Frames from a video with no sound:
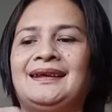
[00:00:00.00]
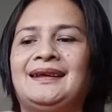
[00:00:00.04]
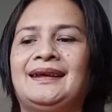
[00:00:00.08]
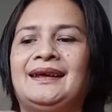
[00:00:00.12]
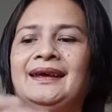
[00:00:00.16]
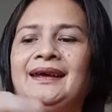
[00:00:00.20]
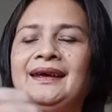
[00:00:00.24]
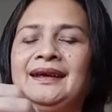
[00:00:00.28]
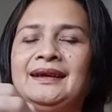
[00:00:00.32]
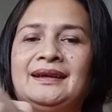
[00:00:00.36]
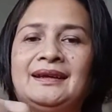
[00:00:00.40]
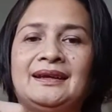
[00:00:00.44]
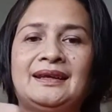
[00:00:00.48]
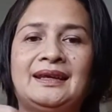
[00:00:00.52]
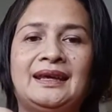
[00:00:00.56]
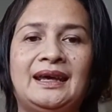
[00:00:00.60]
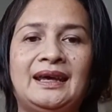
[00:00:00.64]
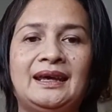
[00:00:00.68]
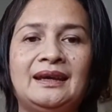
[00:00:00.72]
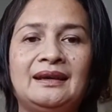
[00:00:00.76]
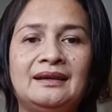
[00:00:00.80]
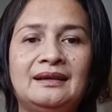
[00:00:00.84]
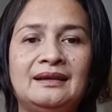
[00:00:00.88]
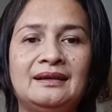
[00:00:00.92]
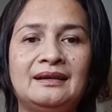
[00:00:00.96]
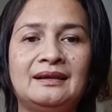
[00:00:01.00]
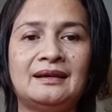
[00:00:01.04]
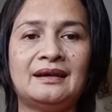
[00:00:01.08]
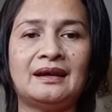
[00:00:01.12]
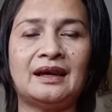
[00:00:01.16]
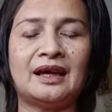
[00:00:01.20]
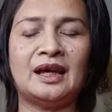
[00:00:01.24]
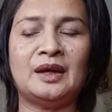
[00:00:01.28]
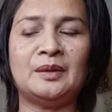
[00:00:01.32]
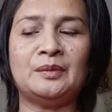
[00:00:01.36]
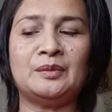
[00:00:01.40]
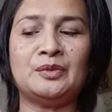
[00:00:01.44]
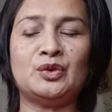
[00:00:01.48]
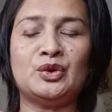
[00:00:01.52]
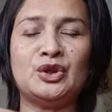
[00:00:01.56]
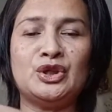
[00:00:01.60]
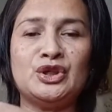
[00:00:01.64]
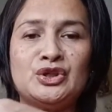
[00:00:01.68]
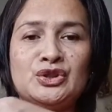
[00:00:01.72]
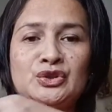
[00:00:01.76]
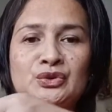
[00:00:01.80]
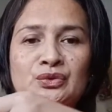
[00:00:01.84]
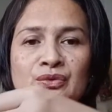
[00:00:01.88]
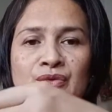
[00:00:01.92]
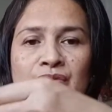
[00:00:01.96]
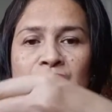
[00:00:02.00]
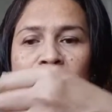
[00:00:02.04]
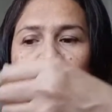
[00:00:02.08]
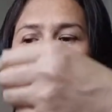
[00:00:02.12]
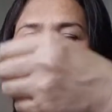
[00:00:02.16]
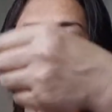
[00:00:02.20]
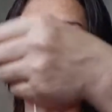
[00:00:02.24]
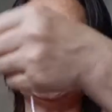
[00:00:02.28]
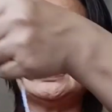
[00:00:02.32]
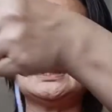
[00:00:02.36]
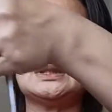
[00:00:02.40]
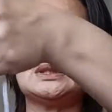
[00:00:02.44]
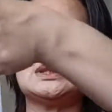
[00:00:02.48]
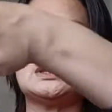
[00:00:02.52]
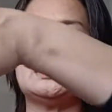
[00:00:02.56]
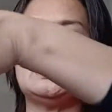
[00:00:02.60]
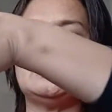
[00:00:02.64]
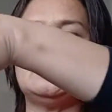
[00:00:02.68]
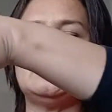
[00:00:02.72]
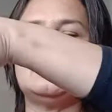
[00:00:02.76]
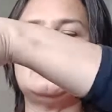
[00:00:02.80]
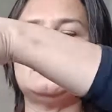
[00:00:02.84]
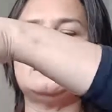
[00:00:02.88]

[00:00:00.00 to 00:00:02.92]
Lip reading: and again I'm going to turn